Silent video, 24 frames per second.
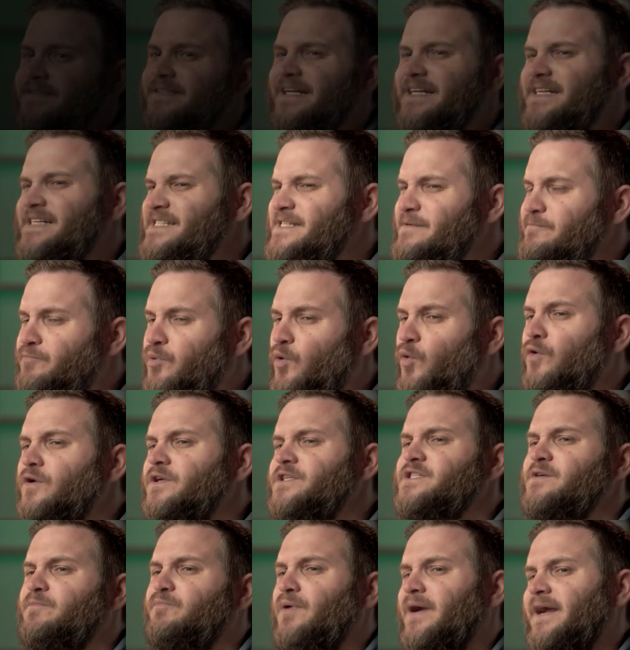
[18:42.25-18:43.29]
It is important
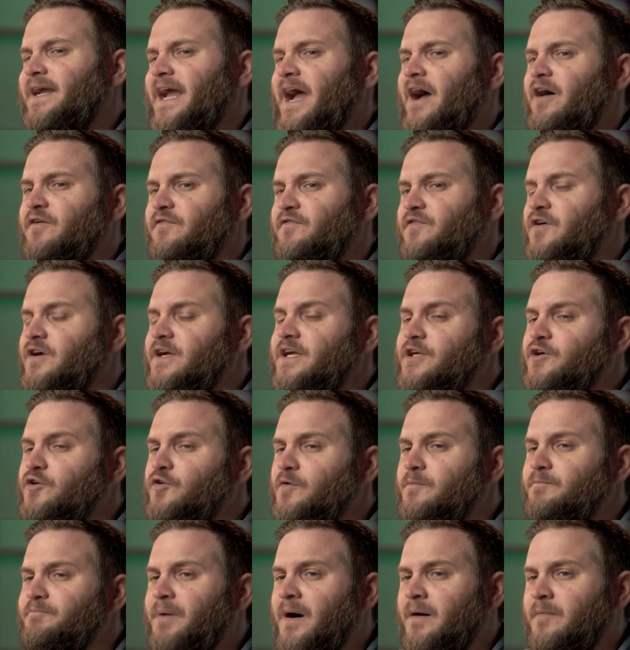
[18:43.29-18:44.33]
to break out of your
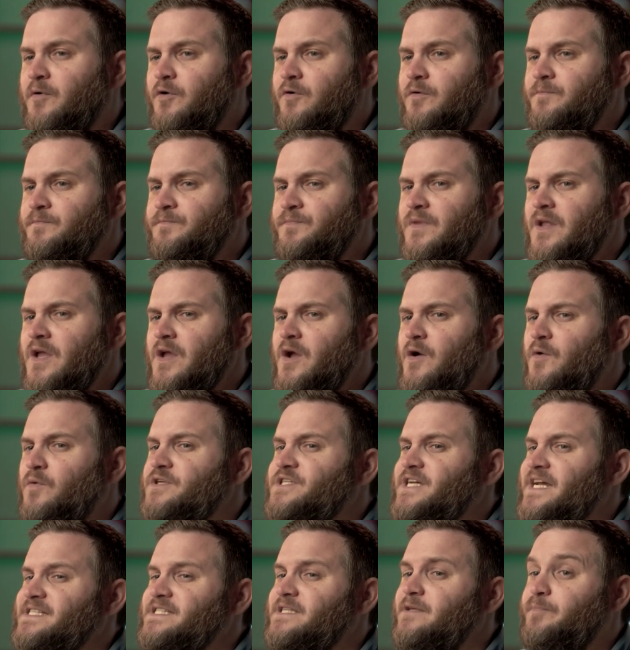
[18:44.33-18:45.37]
in-group bubble, which
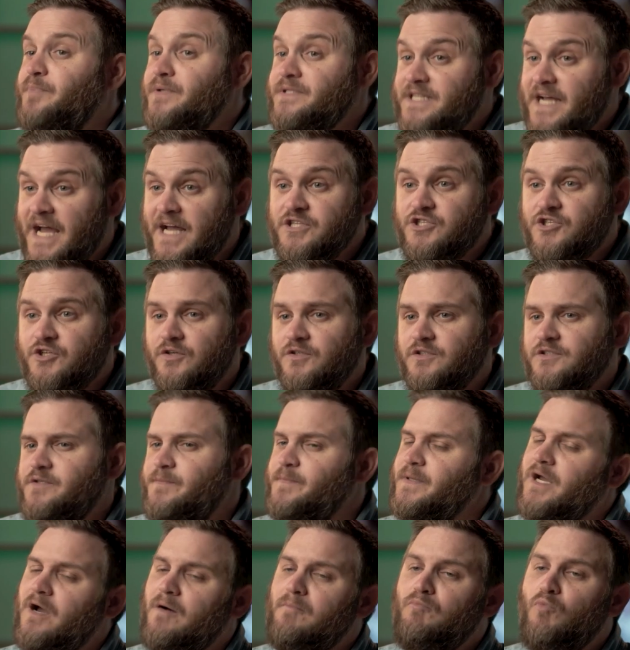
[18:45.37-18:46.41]
has the potential to
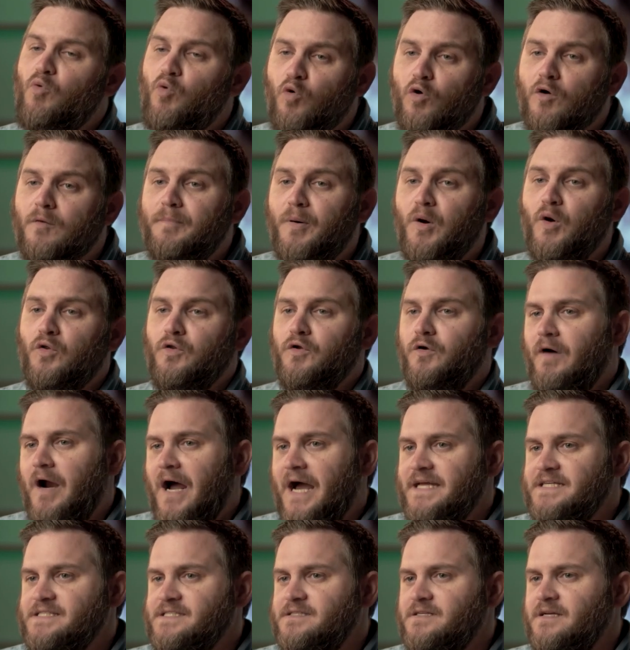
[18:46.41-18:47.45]
become more
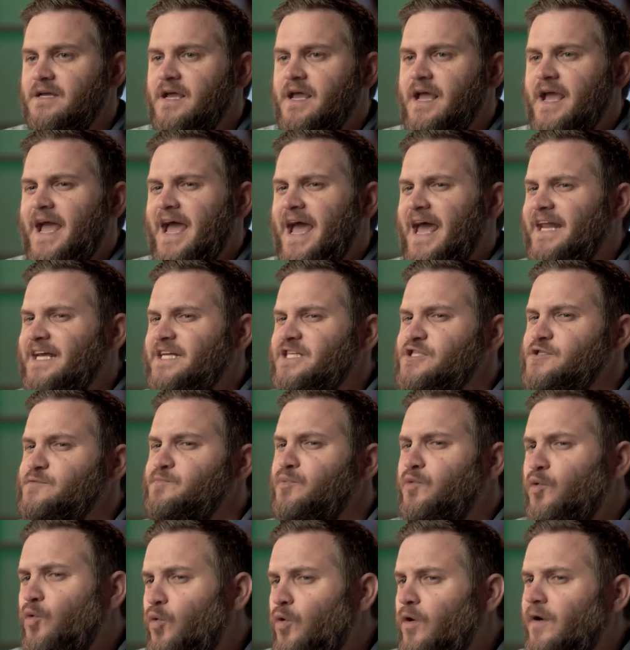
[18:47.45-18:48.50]
polarized, and
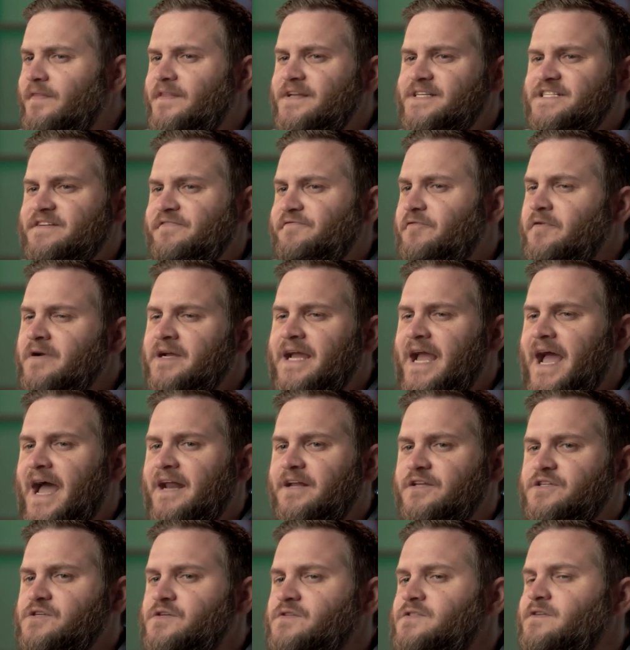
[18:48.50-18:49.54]
explore the differing
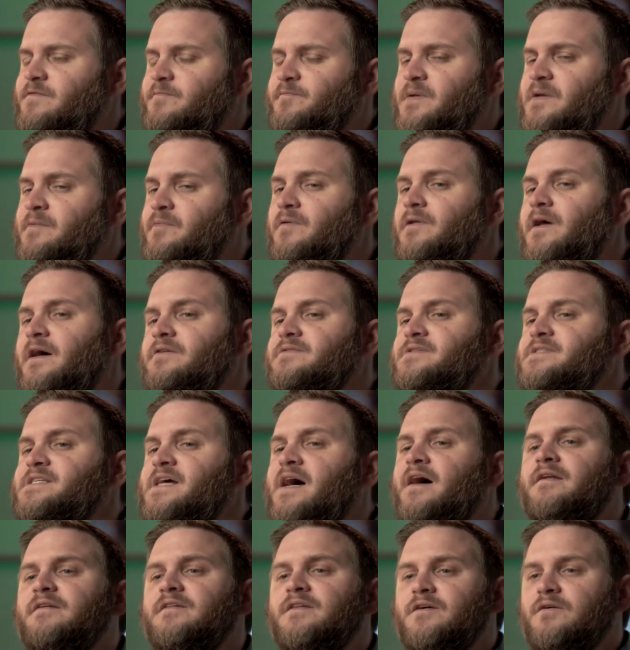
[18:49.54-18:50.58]
attitudes of people
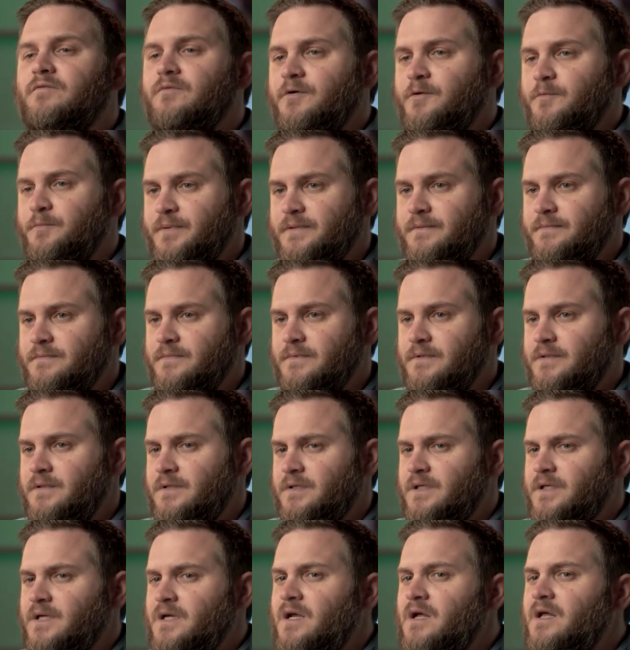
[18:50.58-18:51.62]
outside of the group.
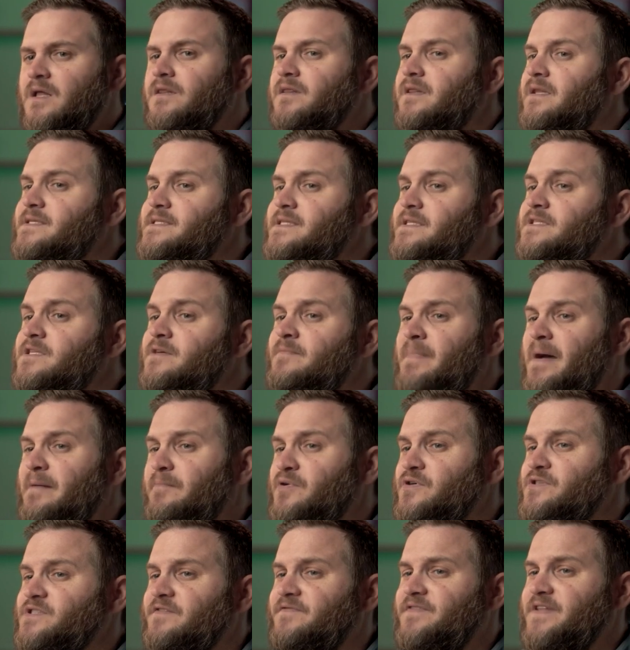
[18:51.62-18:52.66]
Listen to
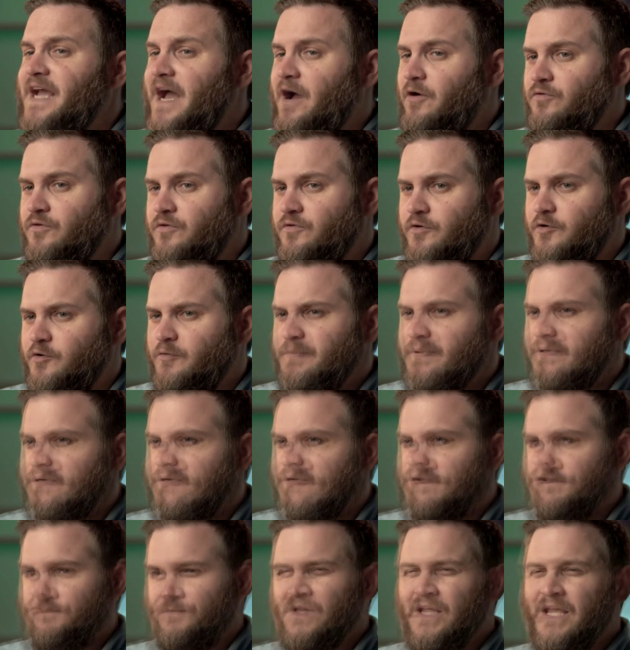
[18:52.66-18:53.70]
members of the out-group,
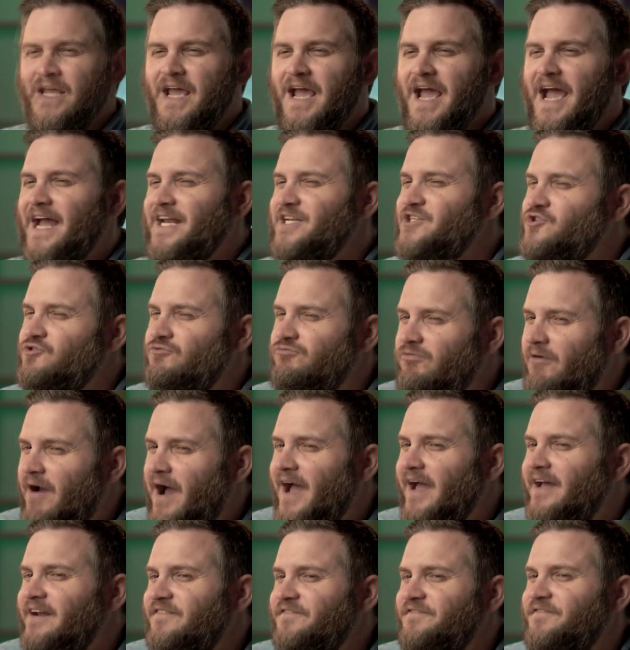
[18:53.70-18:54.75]
and
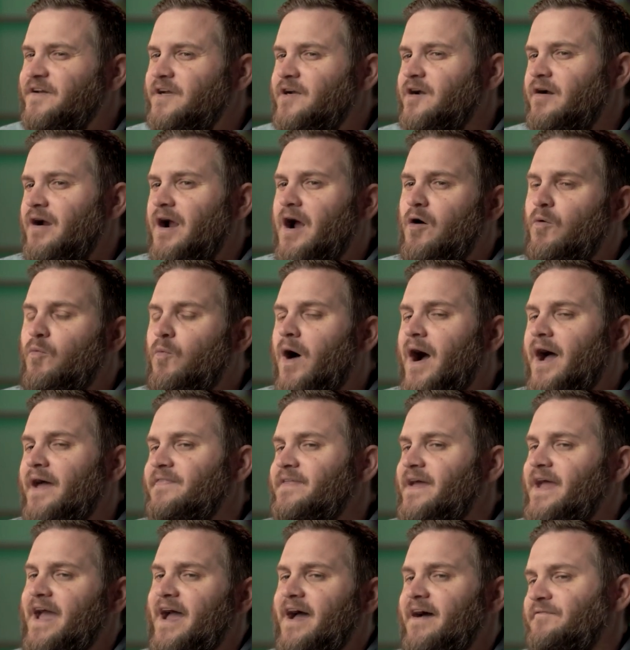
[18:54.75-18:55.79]
try to figure out why
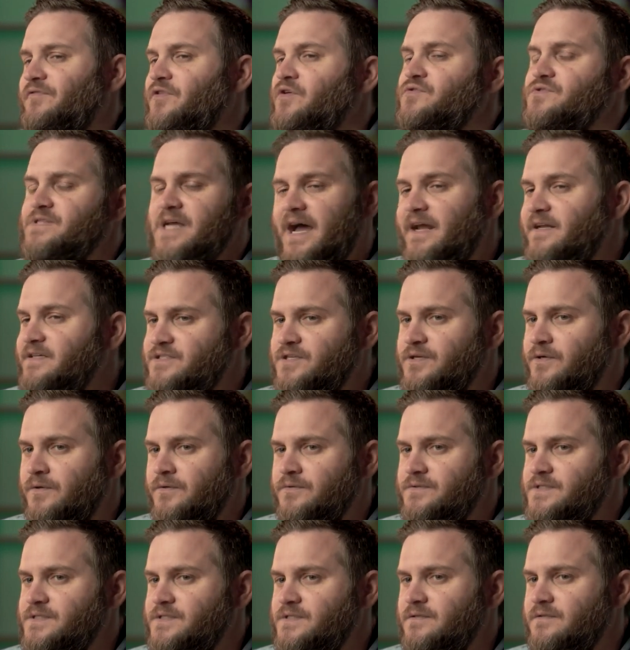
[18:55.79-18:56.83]
they have those
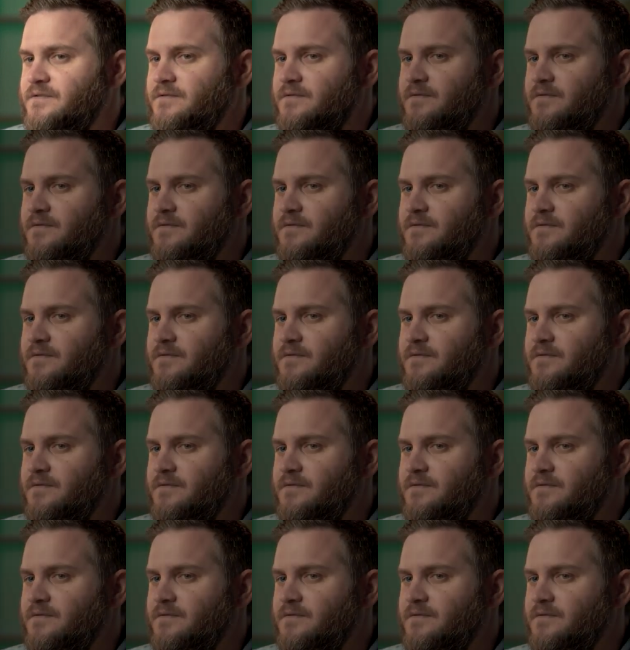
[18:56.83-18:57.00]
attitudes.